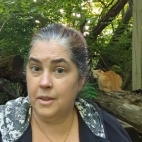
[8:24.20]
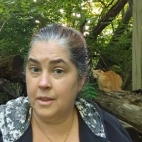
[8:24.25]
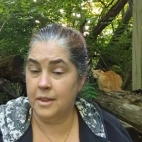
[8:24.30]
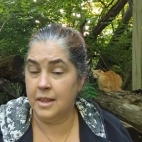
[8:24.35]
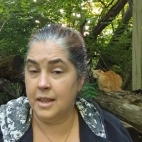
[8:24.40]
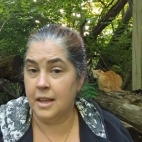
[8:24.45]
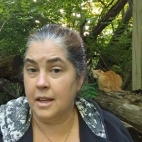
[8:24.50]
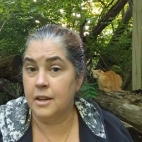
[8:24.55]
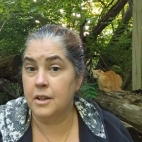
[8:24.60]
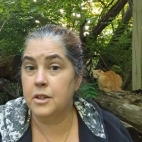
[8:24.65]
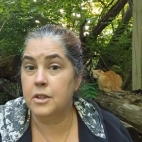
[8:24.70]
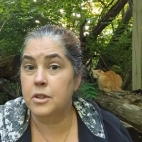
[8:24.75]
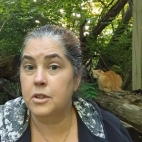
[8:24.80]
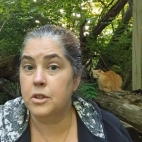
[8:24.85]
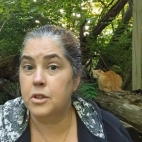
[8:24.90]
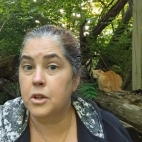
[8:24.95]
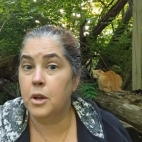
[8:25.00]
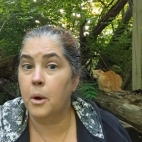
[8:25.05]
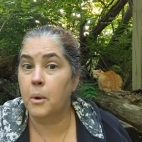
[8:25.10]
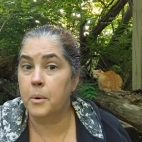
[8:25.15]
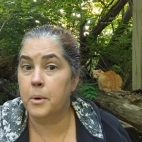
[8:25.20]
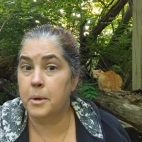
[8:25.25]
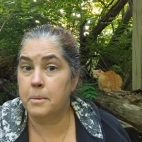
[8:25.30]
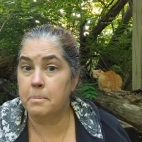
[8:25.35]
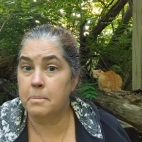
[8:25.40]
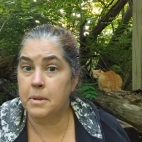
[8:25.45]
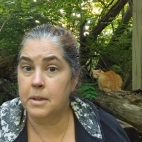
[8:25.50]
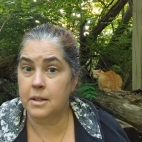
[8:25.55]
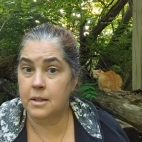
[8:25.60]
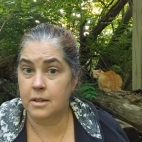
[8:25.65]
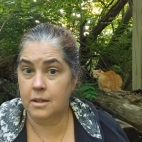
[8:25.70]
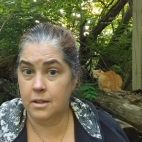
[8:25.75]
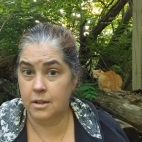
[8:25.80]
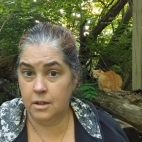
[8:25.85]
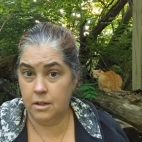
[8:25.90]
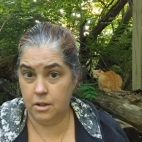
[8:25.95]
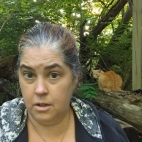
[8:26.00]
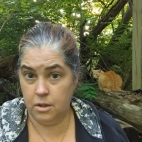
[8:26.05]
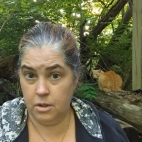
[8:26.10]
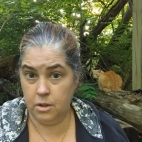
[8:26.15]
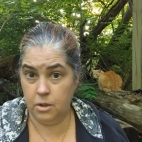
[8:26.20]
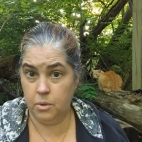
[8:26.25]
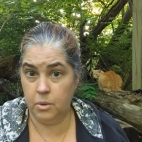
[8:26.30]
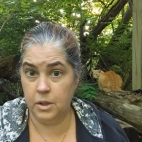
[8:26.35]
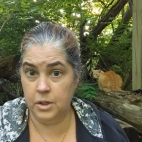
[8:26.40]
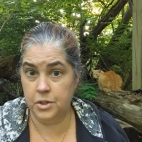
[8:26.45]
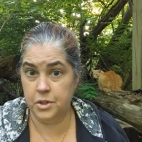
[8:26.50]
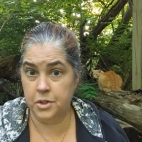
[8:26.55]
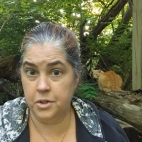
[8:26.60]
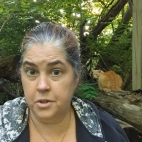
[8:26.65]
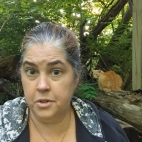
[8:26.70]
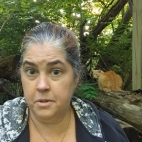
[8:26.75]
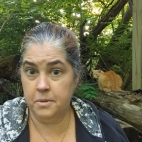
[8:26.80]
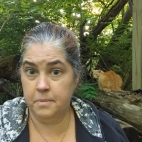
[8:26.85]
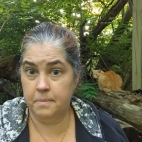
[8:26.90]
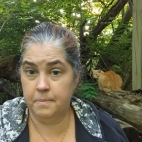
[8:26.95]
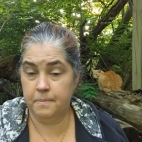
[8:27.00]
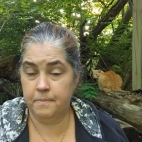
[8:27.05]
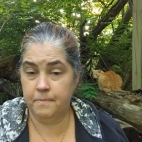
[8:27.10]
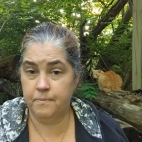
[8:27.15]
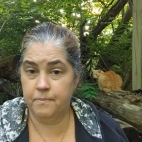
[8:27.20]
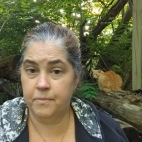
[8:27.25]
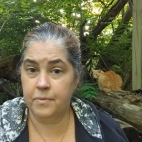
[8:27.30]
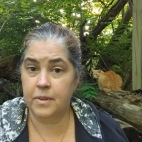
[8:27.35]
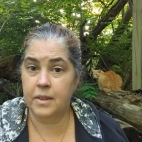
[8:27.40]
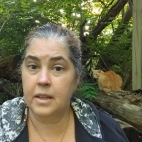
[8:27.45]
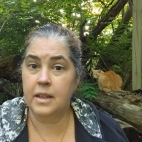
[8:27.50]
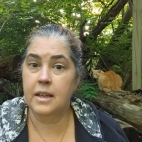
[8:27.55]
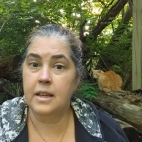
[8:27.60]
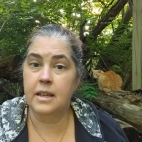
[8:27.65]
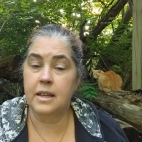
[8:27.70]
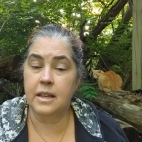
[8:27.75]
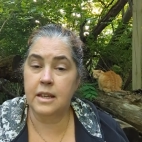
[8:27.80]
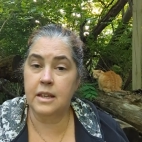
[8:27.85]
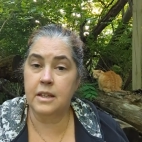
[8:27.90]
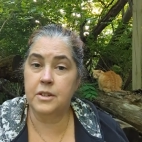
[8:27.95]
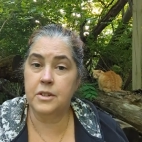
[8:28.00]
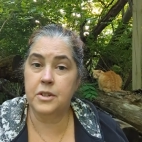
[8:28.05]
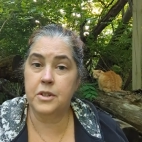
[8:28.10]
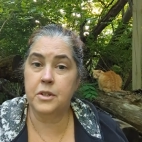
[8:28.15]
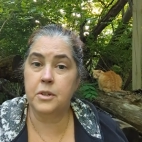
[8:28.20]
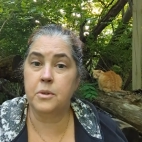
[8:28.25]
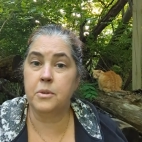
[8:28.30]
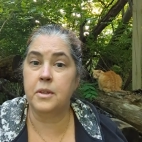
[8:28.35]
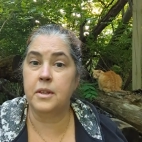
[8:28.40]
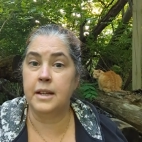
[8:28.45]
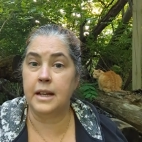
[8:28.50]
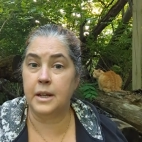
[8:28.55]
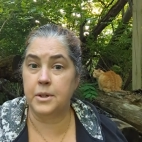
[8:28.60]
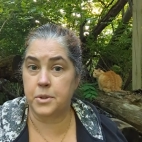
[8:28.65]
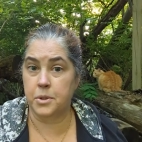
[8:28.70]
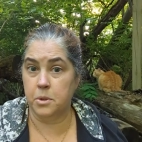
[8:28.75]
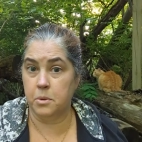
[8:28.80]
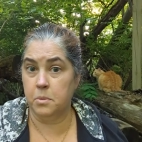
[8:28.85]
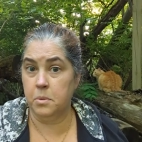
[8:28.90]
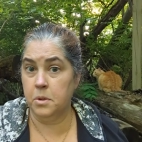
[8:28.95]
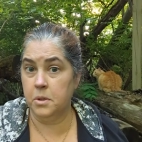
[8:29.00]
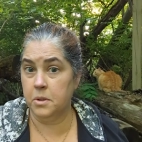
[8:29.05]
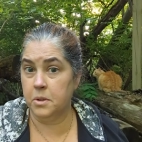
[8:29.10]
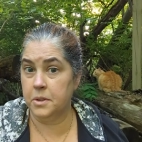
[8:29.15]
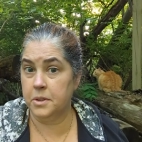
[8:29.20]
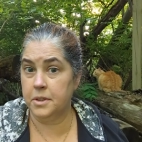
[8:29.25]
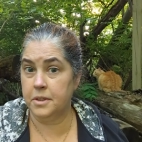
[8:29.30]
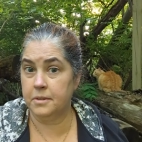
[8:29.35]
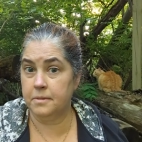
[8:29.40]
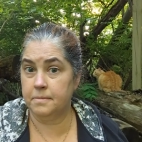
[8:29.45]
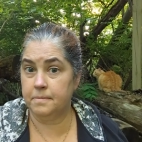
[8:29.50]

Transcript: the totem creature, into the natural world.